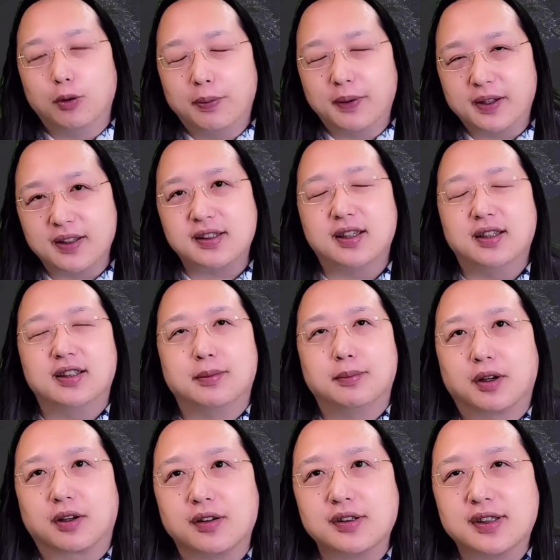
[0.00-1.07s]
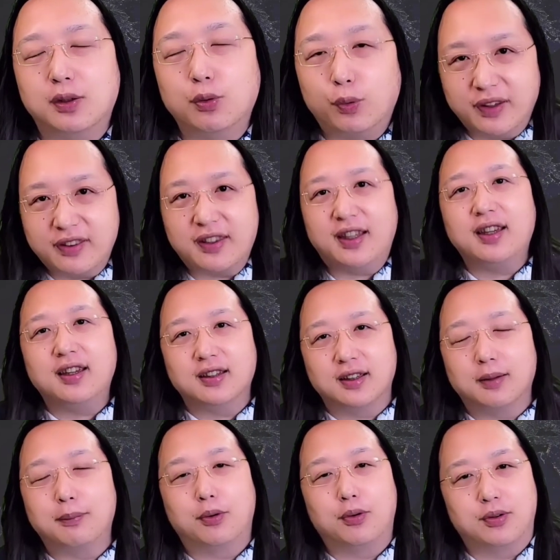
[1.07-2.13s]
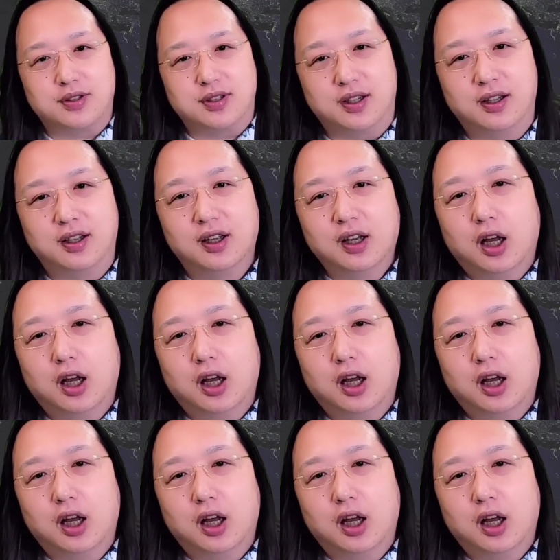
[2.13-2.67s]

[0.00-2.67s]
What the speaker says: openness and democracy within the border.